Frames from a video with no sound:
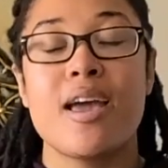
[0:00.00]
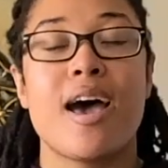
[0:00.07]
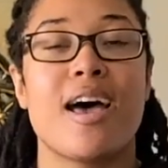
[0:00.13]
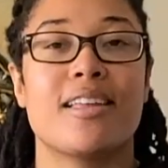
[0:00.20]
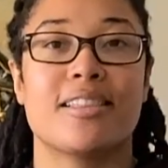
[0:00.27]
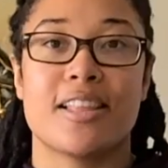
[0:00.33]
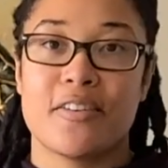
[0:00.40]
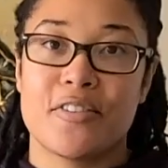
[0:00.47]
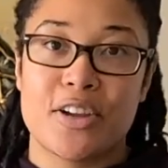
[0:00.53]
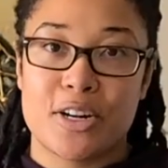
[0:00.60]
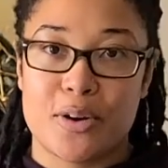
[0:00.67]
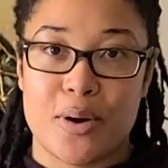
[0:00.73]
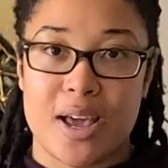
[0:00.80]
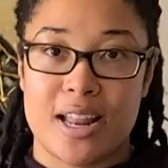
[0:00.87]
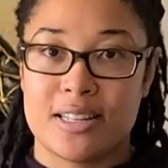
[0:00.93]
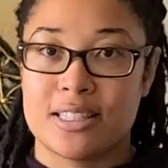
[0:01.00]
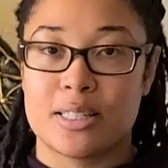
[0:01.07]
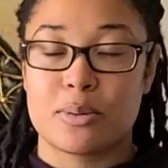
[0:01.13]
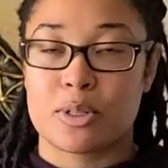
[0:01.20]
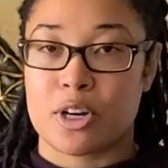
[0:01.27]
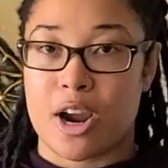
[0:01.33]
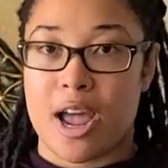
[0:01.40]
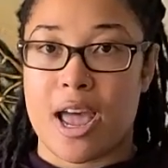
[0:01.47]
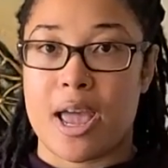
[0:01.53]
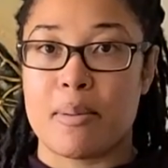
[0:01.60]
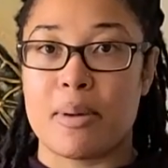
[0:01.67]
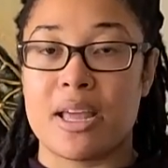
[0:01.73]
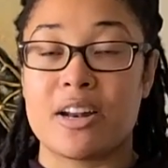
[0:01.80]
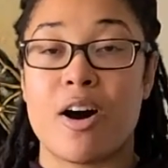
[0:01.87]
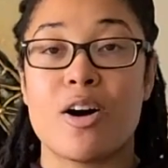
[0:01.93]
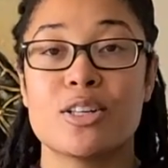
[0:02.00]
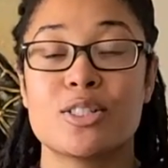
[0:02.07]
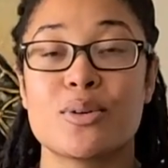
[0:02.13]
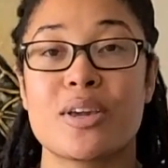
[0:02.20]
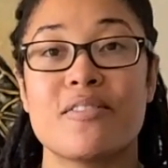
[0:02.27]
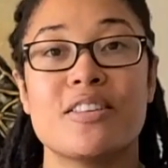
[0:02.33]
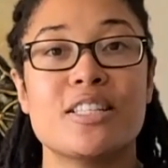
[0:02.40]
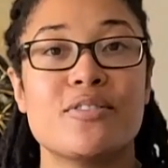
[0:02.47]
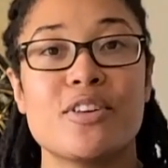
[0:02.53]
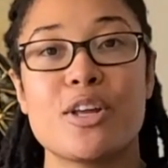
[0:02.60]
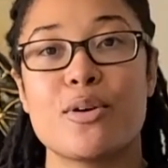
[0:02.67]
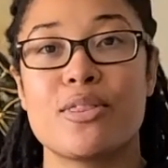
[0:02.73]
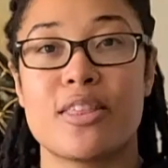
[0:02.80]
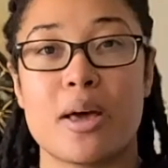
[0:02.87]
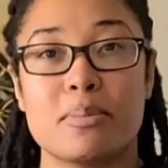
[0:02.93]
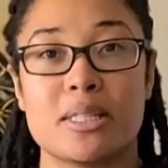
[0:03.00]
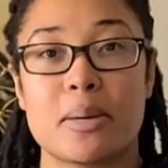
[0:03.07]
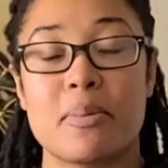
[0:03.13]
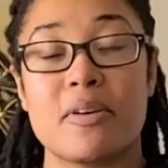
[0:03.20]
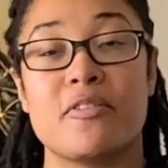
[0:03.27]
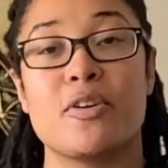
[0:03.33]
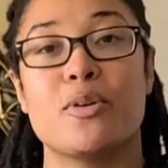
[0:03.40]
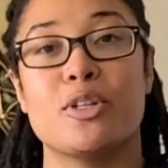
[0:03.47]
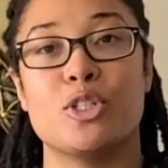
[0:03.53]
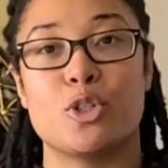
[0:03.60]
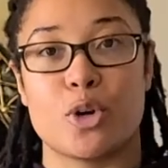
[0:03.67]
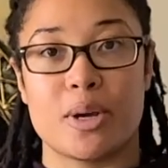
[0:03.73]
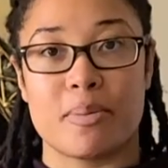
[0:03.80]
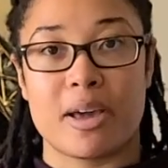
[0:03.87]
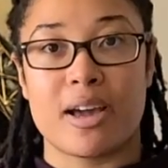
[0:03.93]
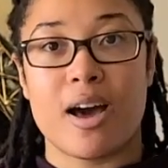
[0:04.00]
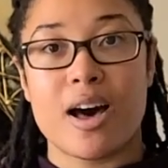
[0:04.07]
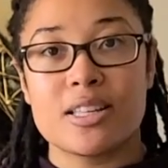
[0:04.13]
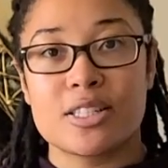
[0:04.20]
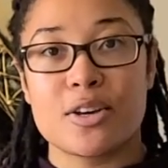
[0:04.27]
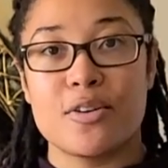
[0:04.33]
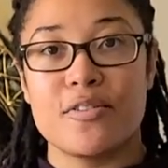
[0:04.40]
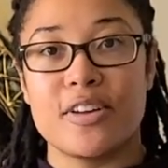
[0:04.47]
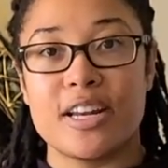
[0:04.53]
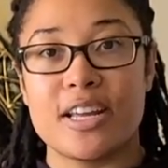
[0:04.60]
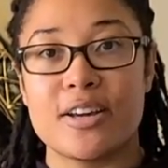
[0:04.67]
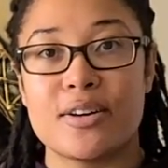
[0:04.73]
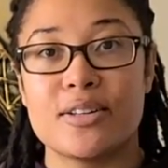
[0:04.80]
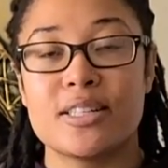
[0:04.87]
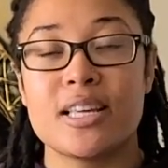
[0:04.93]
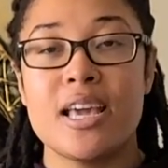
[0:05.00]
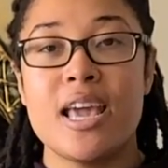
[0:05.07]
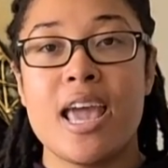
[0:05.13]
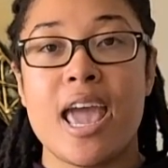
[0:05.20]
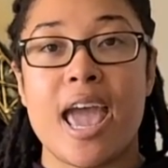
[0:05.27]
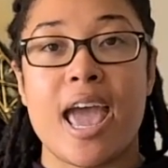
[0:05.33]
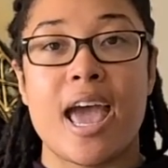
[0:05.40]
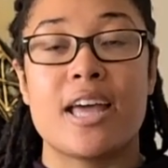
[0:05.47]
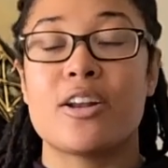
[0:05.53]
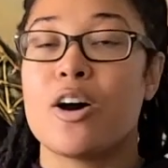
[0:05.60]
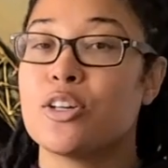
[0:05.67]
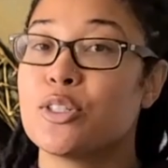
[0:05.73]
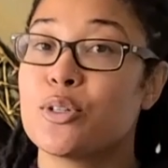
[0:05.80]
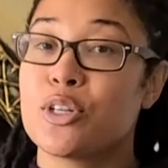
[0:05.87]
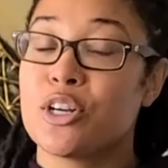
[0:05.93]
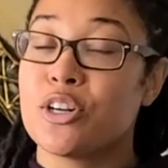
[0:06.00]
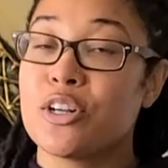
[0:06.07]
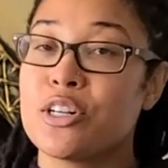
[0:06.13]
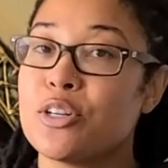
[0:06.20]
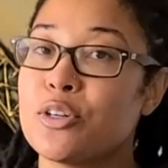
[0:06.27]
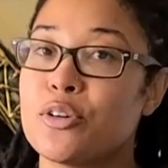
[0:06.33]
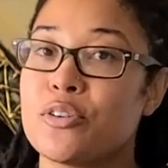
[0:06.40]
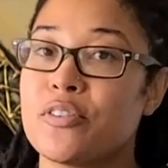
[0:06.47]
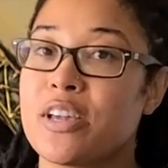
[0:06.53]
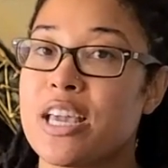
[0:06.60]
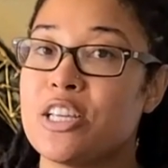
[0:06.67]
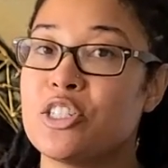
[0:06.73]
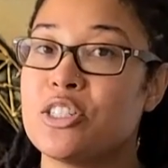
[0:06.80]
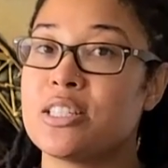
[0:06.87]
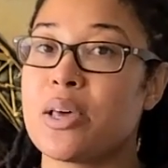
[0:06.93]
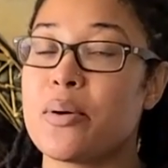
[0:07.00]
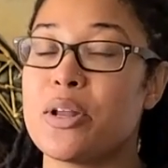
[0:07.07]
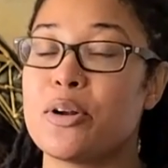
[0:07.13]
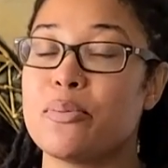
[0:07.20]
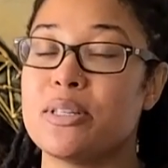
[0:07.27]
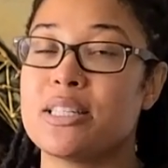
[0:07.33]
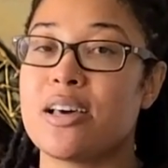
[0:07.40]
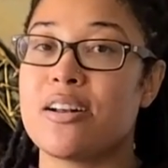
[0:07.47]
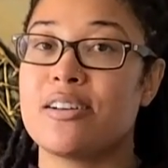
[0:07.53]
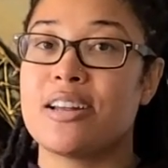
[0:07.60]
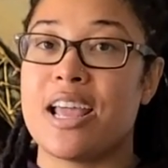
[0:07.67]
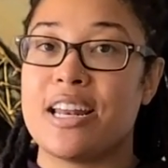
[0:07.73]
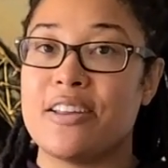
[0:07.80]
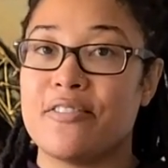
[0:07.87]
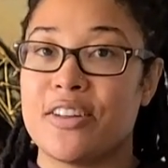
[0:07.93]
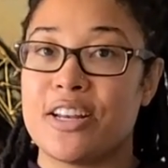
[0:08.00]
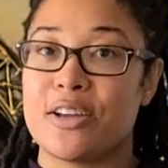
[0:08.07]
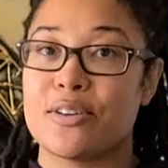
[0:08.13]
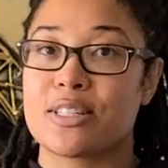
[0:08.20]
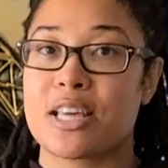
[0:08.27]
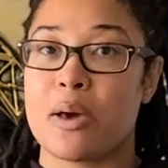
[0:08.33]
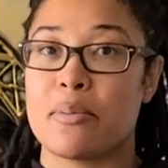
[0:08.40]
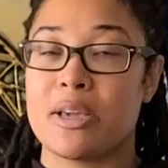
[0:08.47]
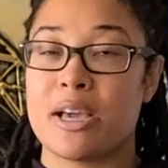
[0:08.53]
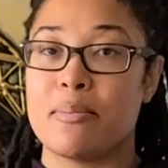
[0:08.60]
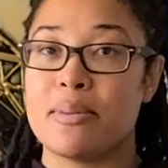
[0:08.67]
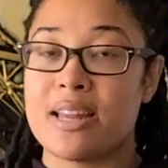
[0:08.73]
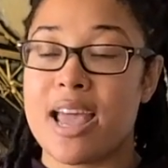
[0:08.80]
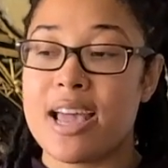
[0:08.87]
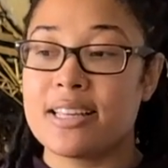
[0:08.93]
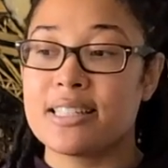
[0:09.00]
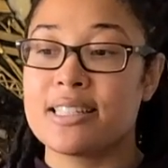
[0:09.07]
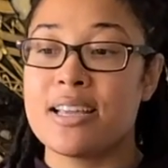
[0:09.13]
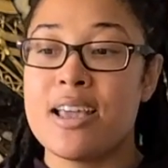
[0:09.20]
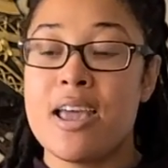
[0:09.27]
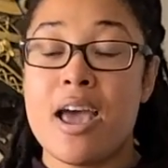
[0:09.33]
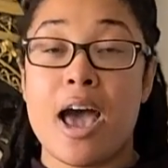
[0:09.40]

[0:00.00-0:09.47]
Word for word: I'd love for you to go ahead and subscribe, and also give this video a thumbs up if you enjoy my Costco videos, and also turn on your notifications so you don't miss out on any videos coming up next.